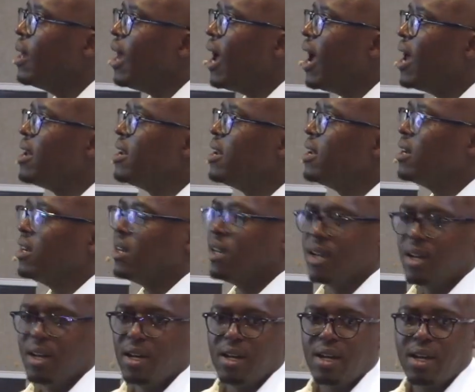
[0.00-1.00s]
And
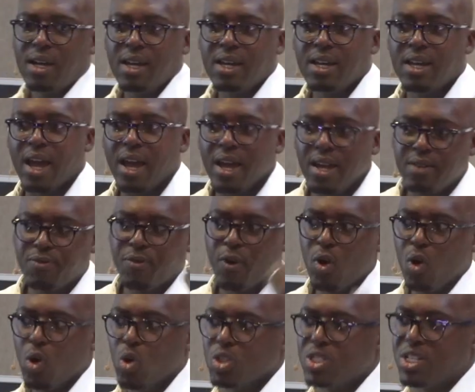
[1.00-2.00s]
it, it
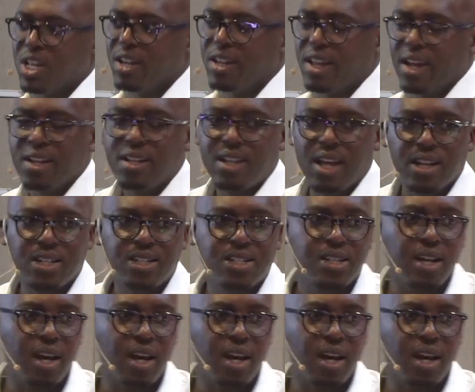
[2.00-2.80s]
follows that then that,